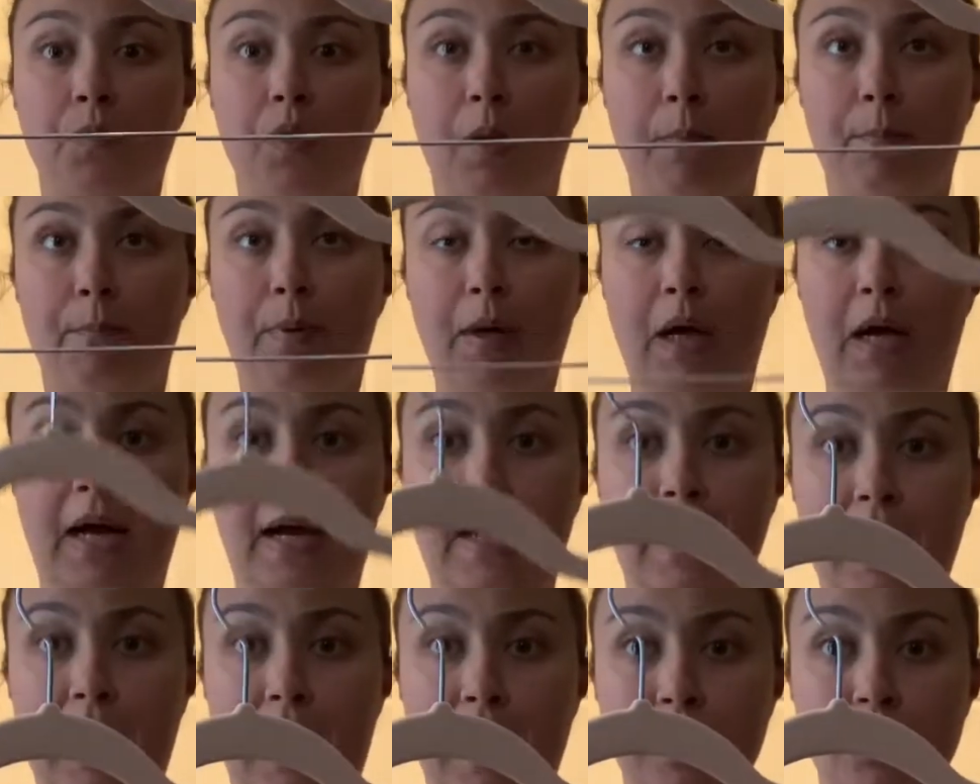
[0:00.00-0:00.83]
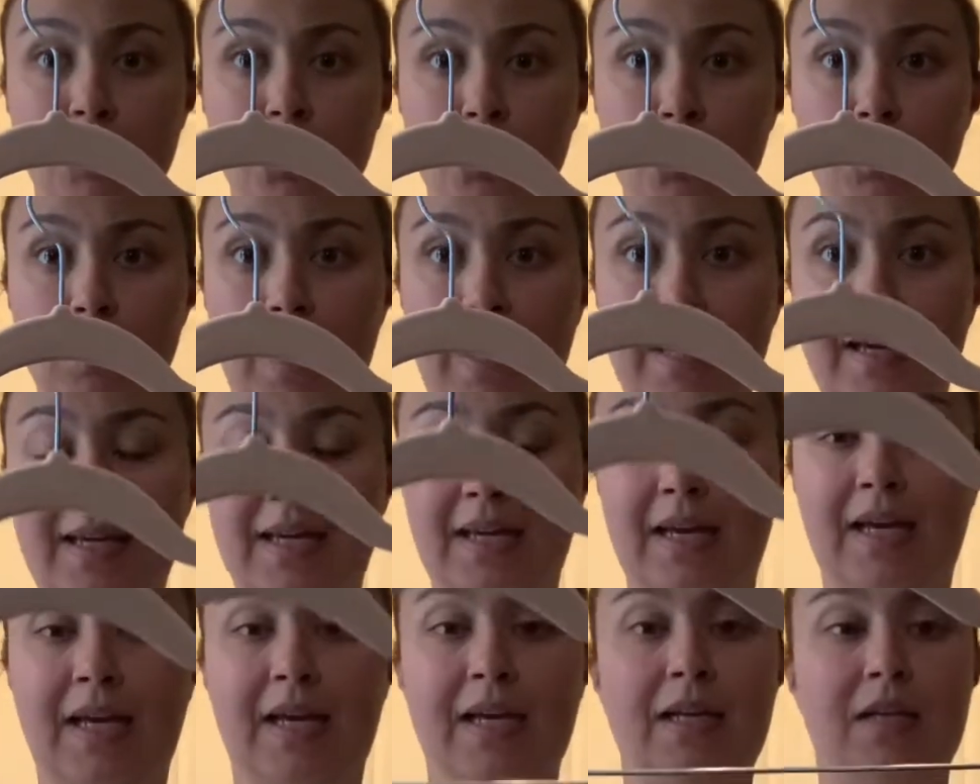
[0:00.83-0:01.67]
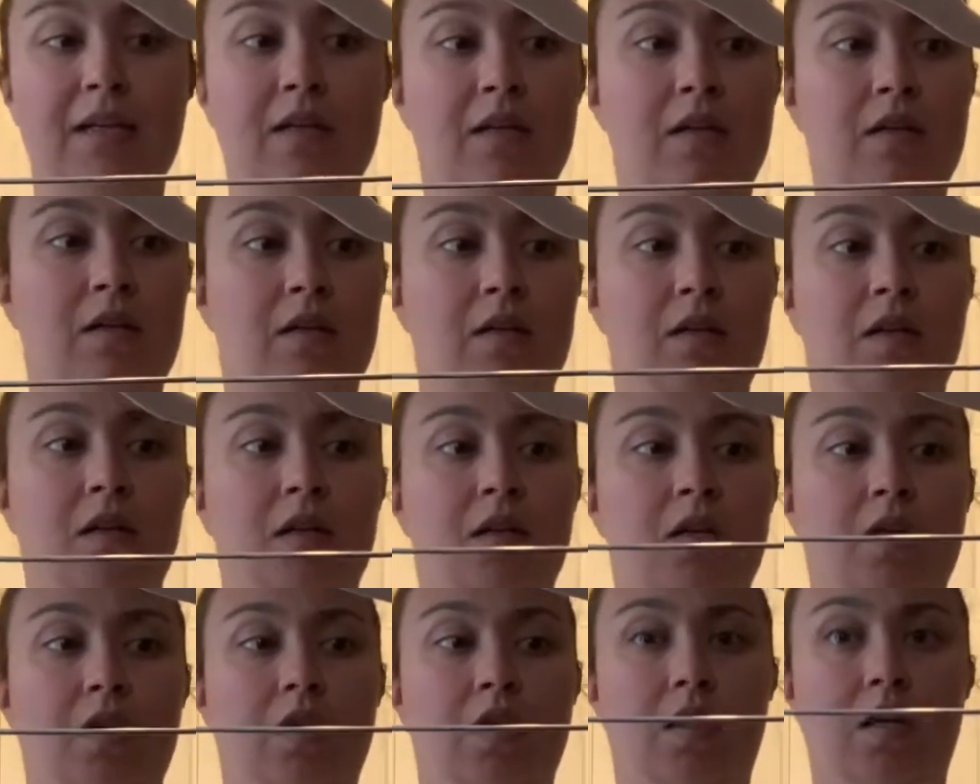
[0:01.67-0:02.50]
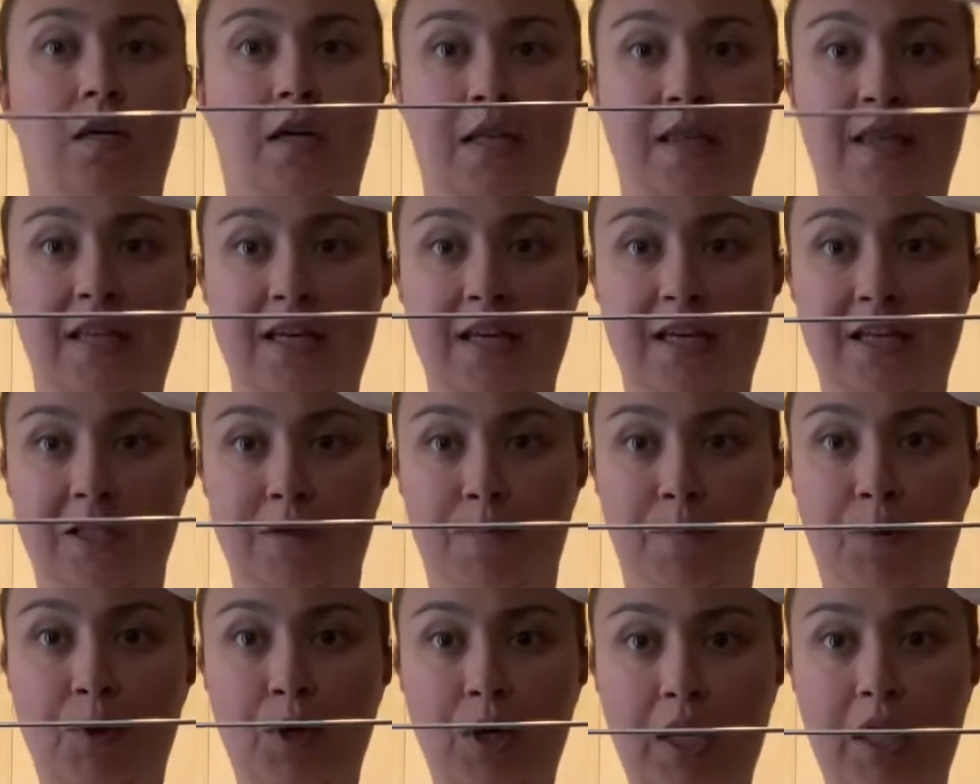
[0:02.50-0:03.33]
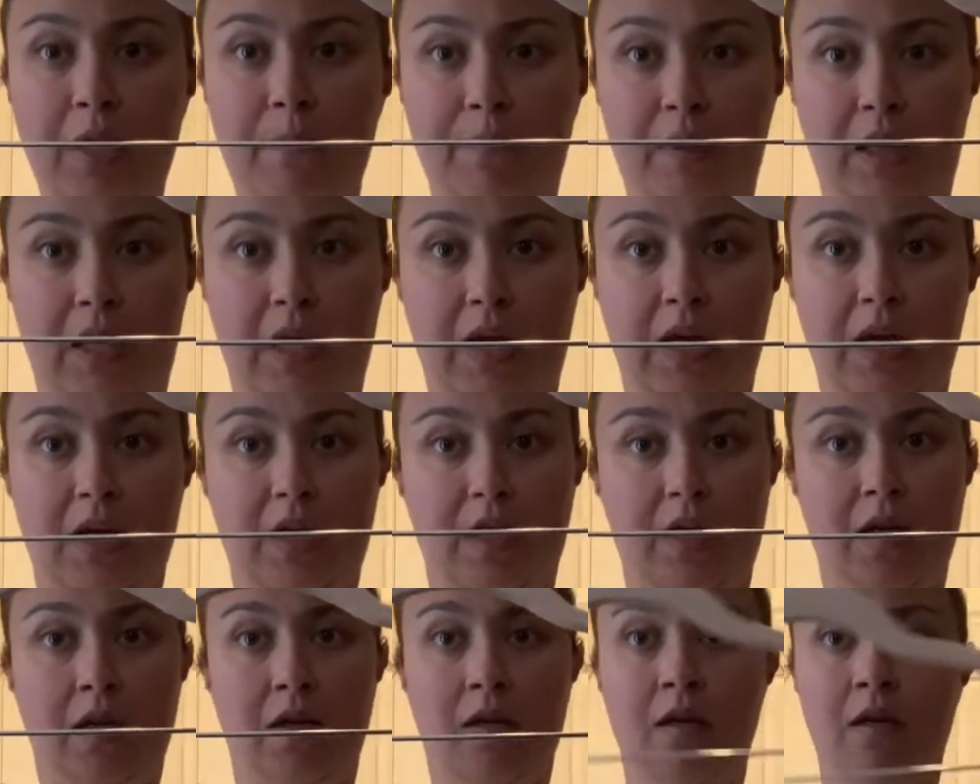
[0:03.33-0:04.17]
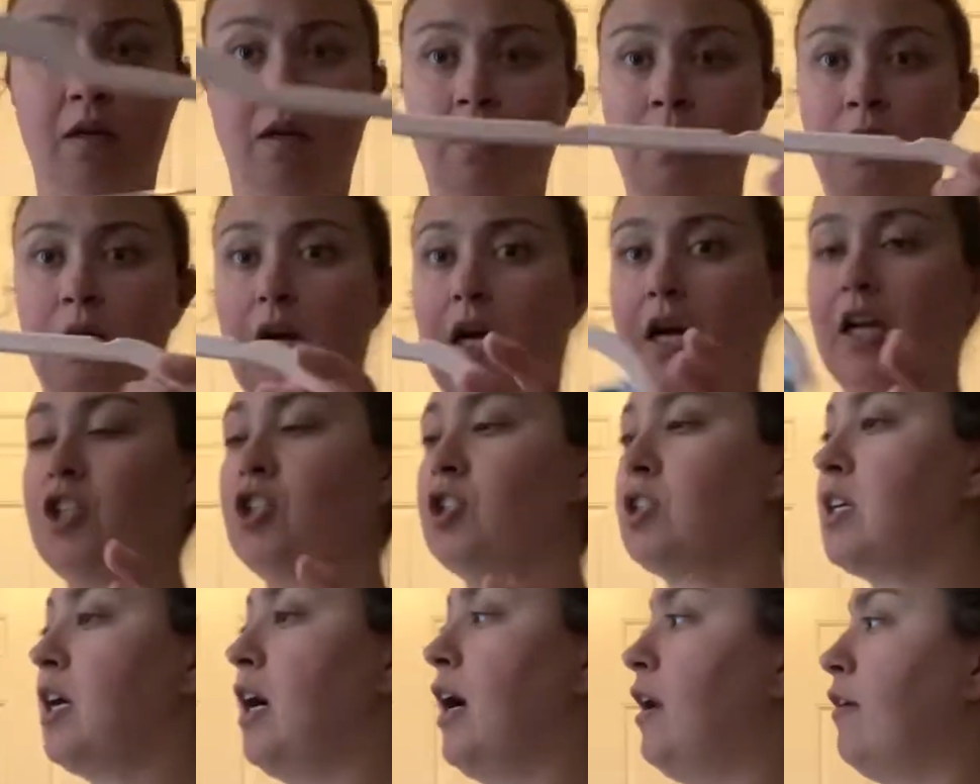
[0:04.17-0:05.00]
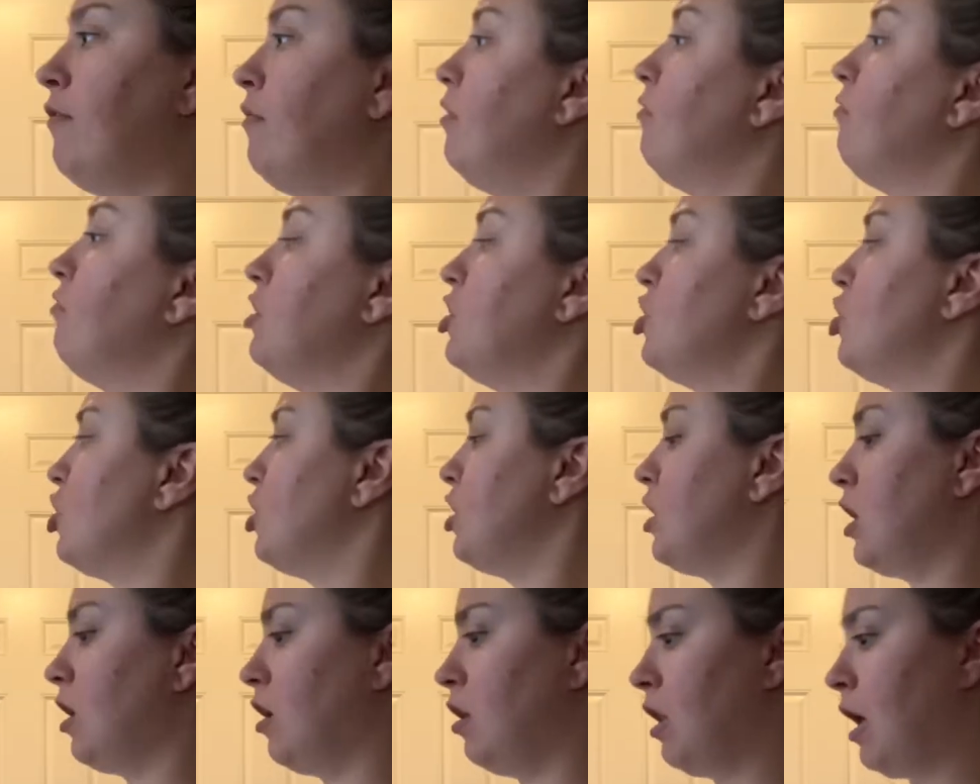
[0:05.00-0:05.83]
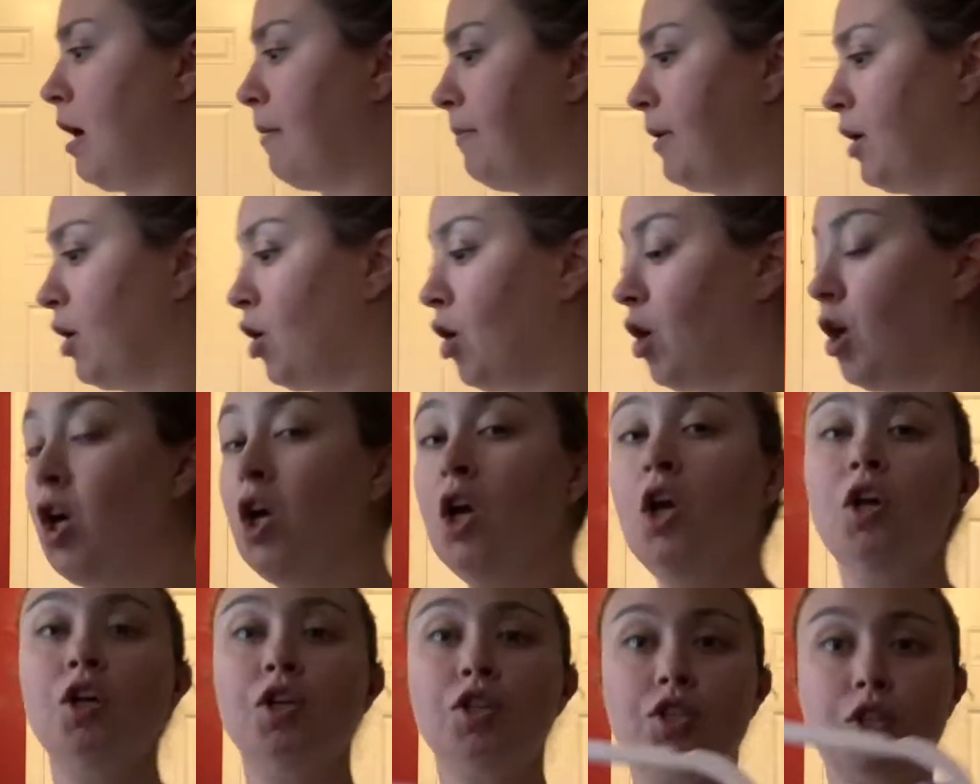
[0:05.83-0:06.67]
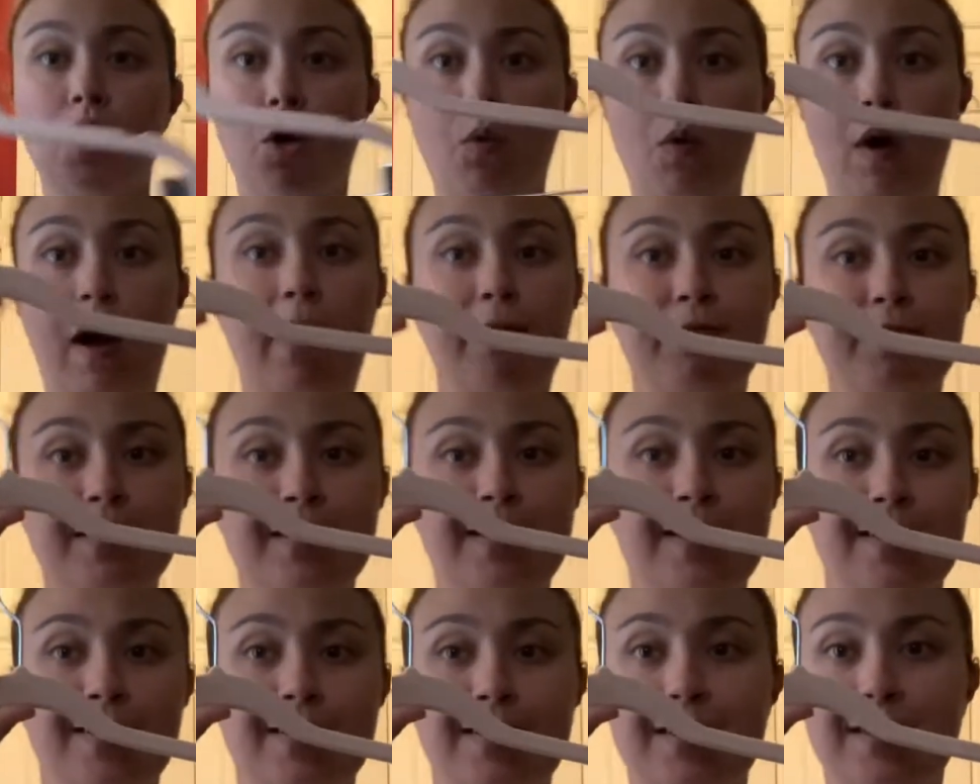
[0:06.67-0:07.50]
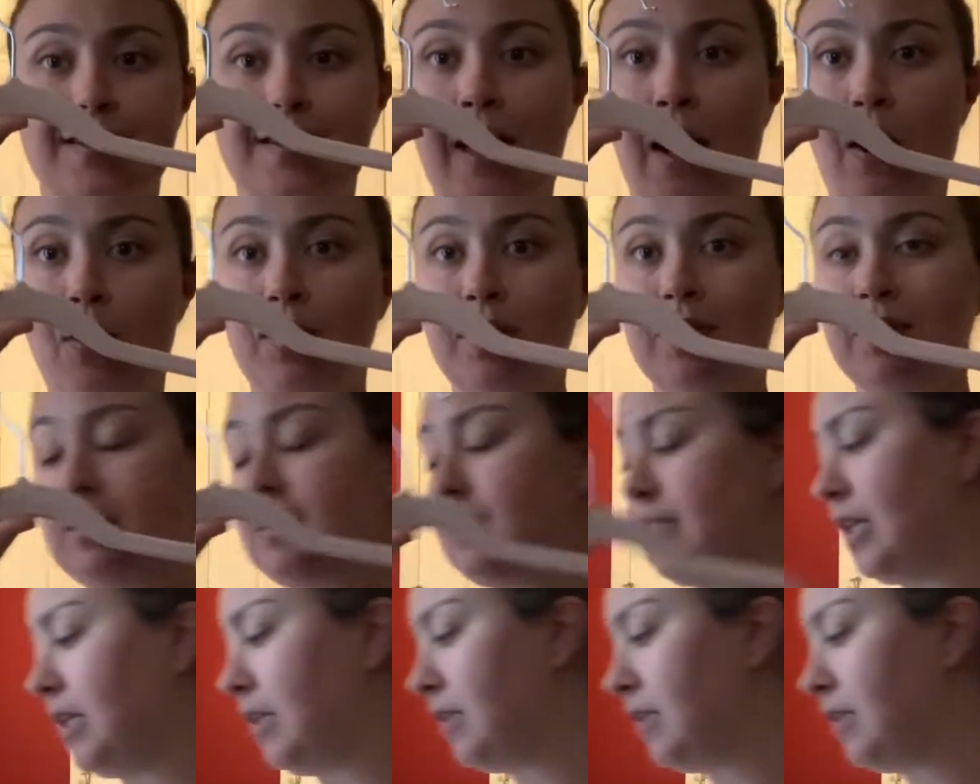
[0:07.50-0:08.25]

But I do like it. I think it's pretty big. I just kind of envisioned it a lot bigger. So we'll have to test this out and see.